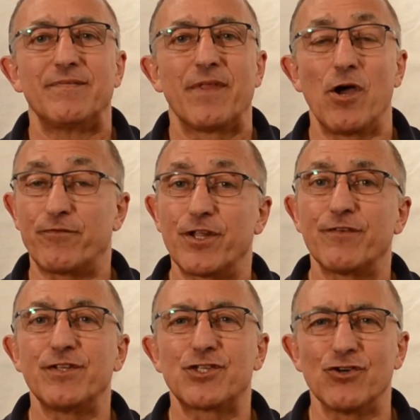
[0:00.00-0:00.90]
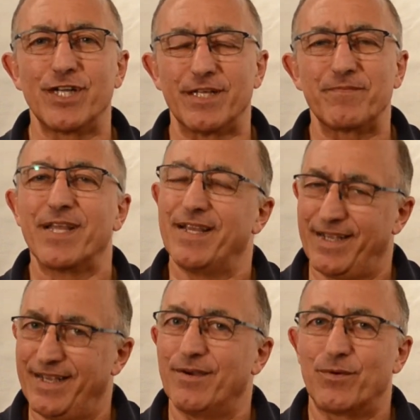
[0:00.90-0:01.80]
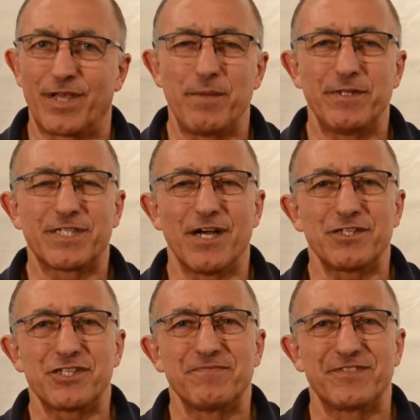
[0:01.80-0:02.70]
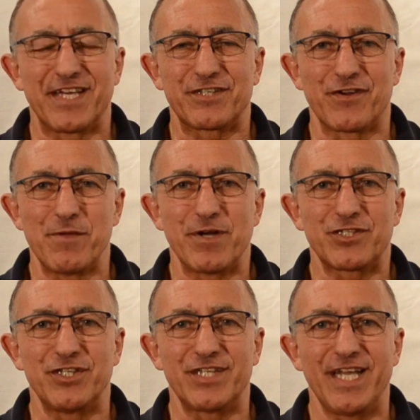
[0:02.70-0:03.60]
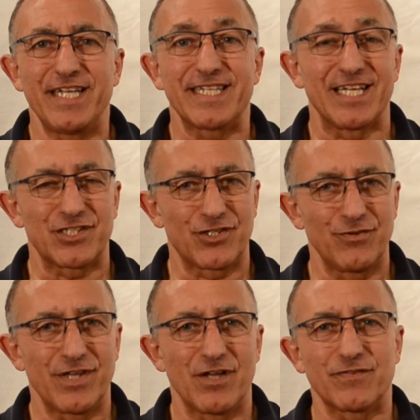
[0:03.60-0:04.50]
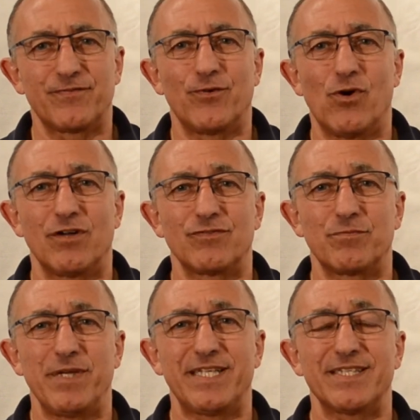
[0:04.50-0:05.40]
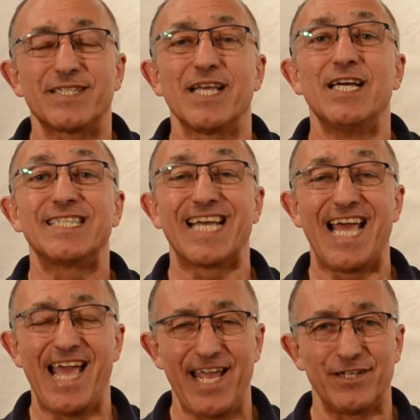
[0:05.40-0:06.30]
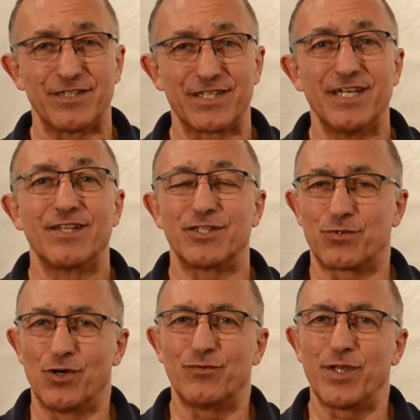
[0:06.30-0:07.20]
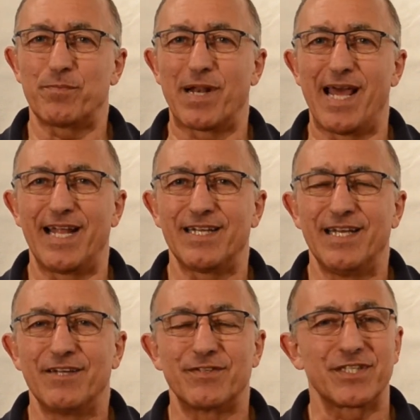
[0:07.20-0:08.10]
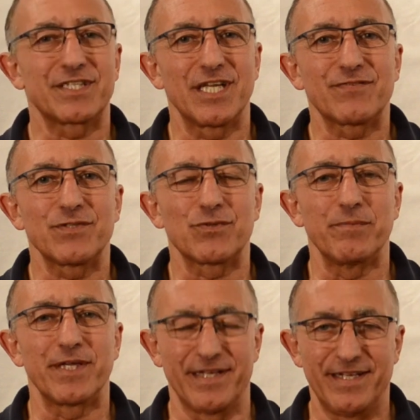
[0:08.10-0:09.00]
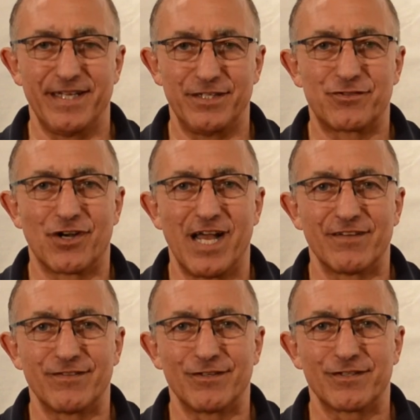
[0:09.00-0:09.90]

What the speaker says: Hopefully you've enjoyed it. Keep in touch. Thanks very much indeed. That's 2,400 metres to end the 12-week plan for successful swimming in triathlon.